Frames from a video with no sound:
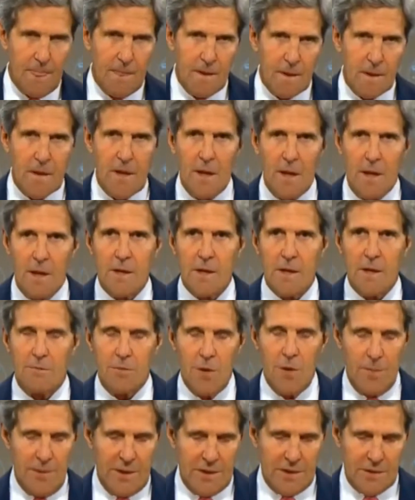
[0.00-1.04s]
the killing
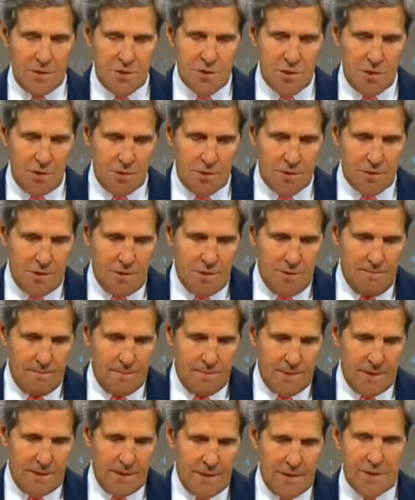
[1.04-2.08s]
of women and children
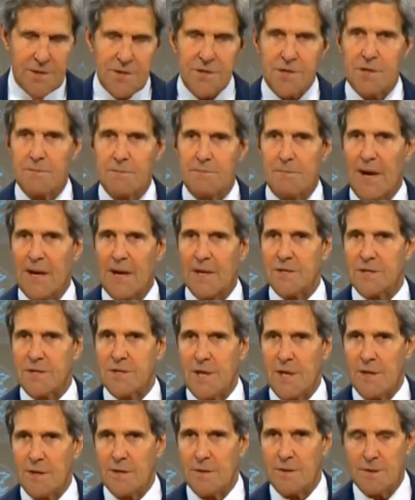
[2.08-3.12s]
and innocent
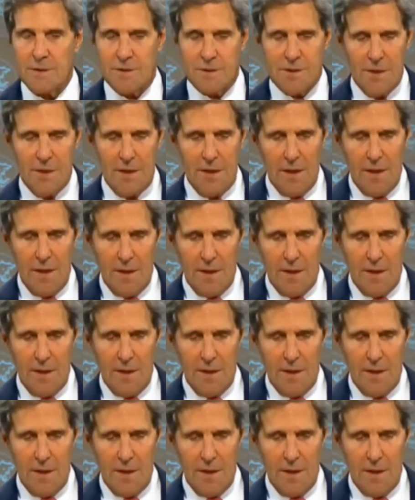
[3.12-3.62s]
bystanders